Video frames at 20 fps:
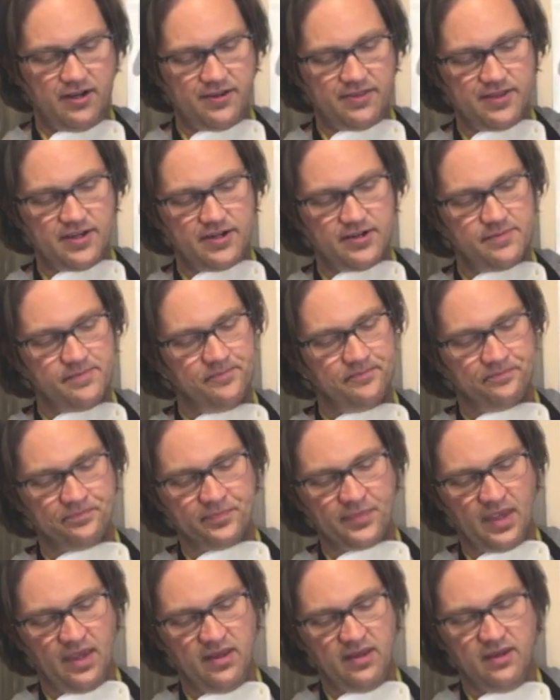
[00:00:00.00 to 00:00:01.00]
in there?
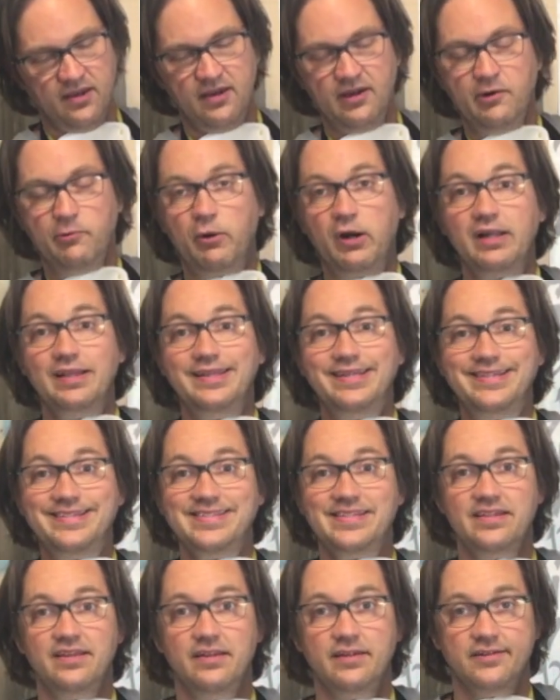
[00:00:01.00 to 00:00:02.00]
While it is
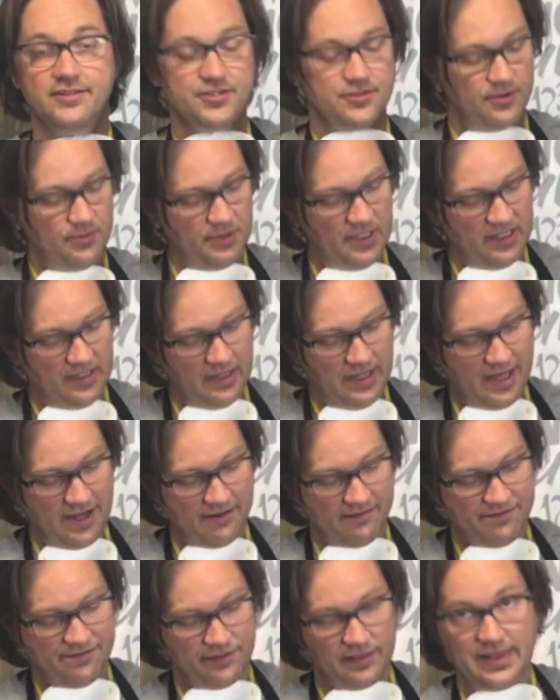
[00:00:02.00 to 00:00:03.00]
it extremely a lot
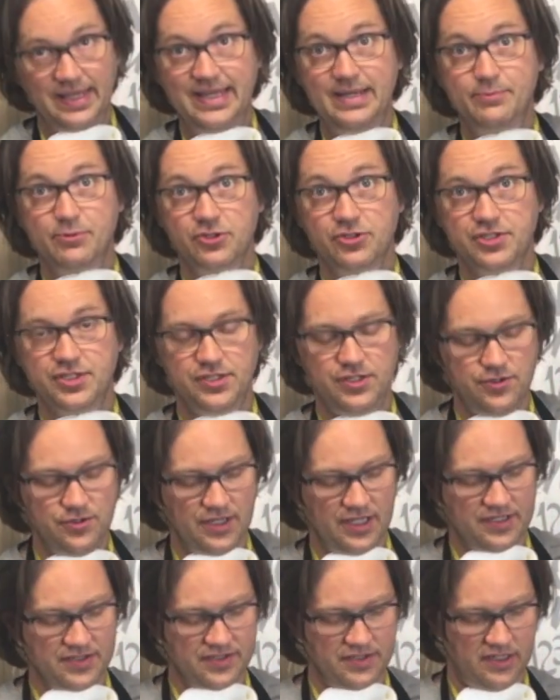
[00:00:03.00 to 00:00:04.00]
of labor to do
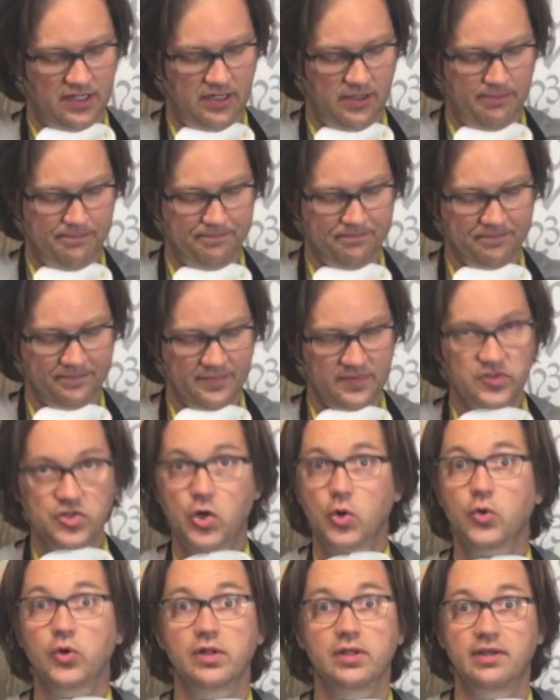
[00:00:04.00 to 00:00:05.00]
this, um,
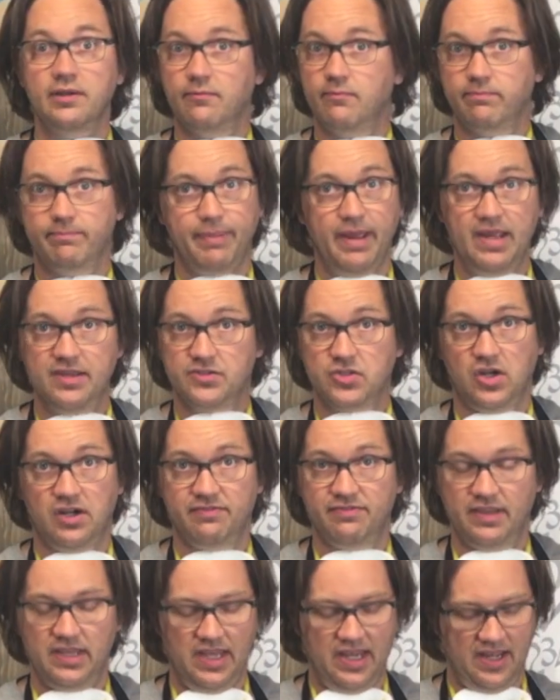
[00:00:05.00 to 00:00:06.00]
totally pays off
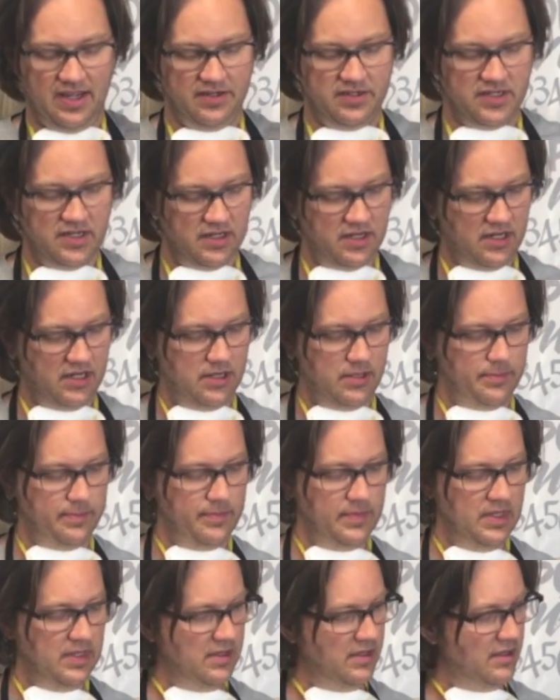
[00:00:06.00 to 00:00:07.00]
in the end. Um,
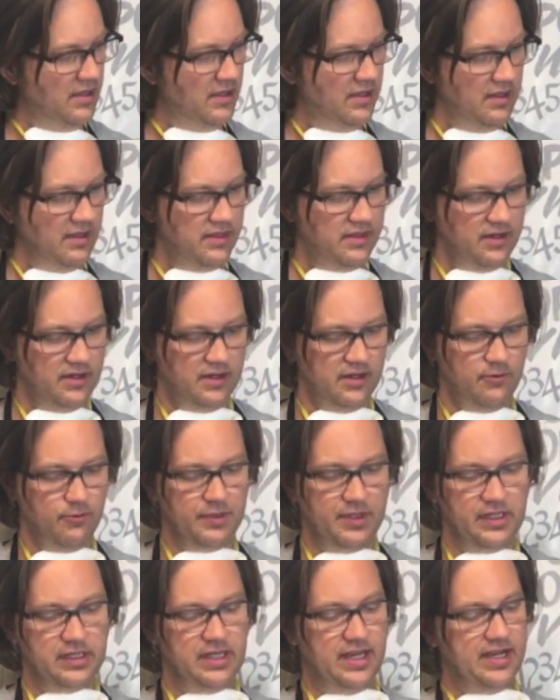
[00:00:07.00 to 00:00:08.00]
the, when
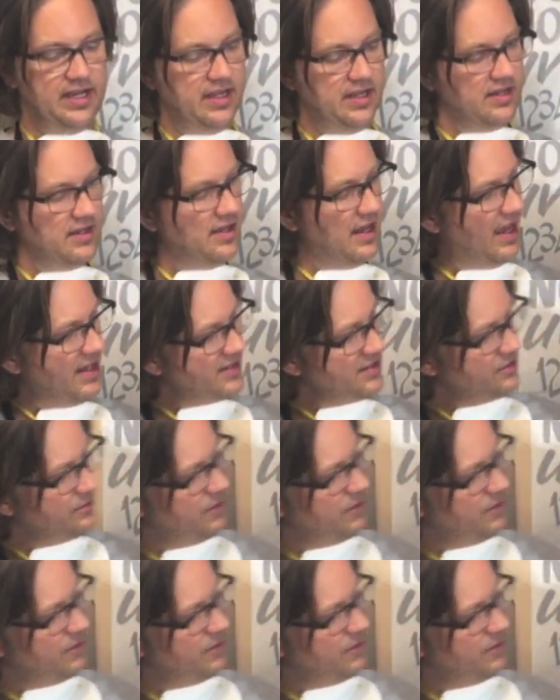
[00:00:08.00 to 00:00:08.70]
the lighting casts